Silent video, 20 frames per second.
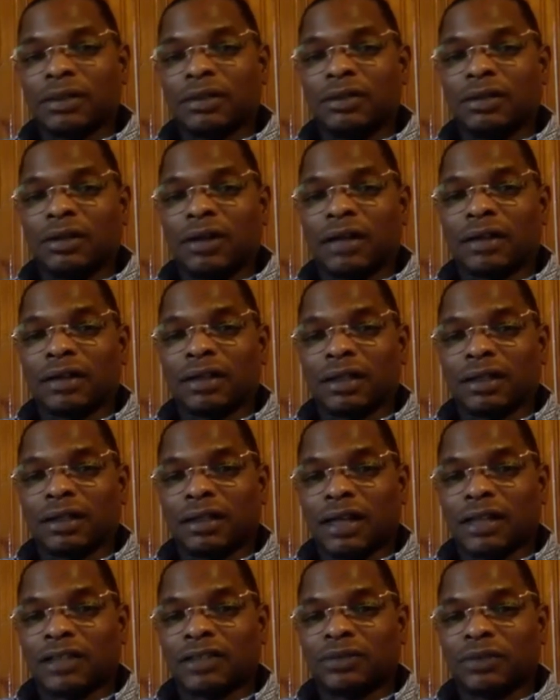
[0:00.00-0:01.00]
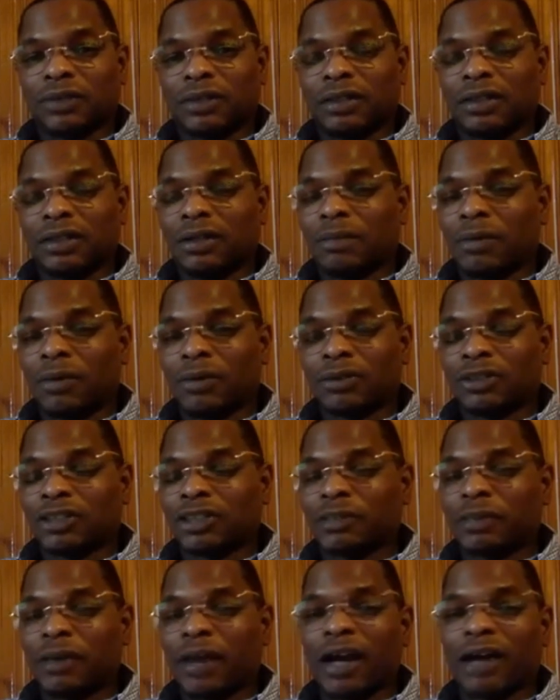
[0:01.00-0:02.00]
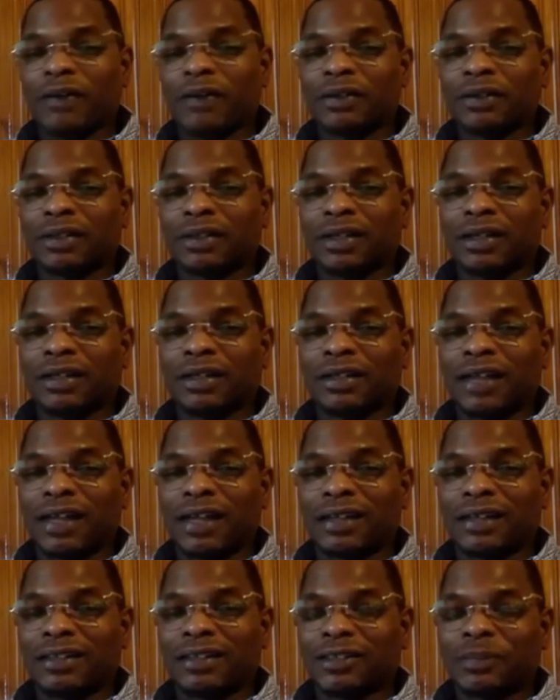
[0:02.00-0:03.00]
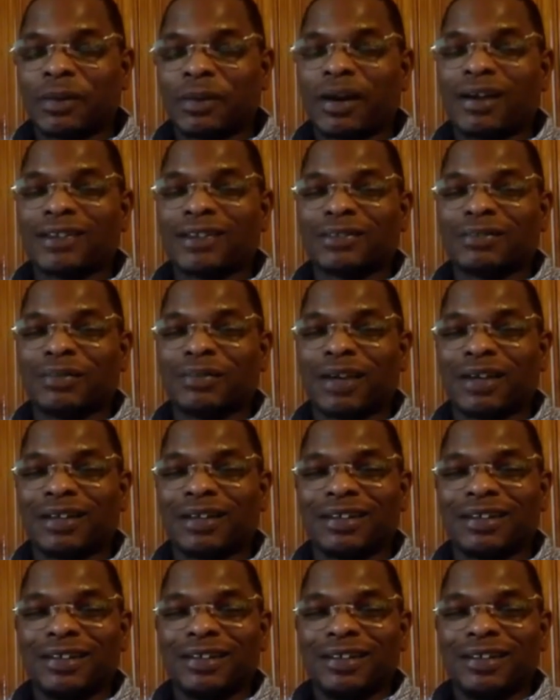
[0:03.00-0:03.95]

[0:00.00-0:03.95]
You know, I think that's really the most inspiring thing that can inspire somebody.